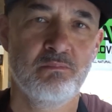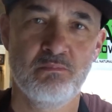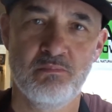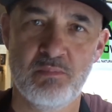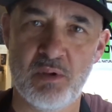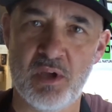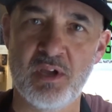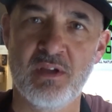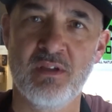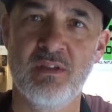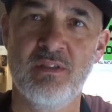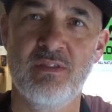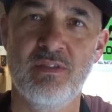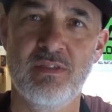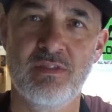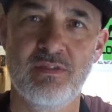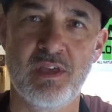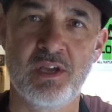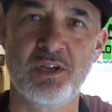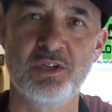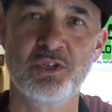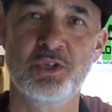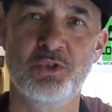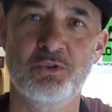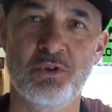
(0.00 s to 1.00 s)
big,
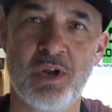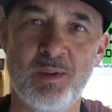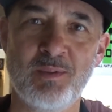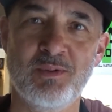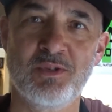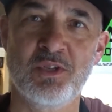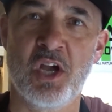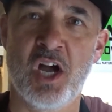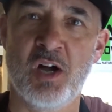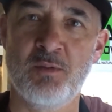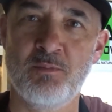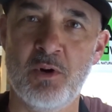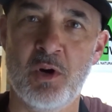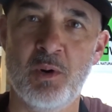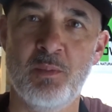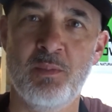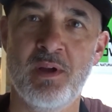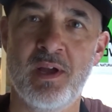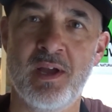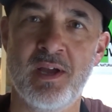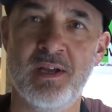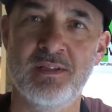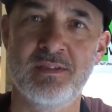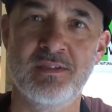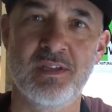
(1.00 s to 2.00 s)
thick striped softball
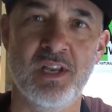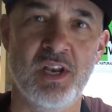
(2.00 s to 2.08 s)
pants.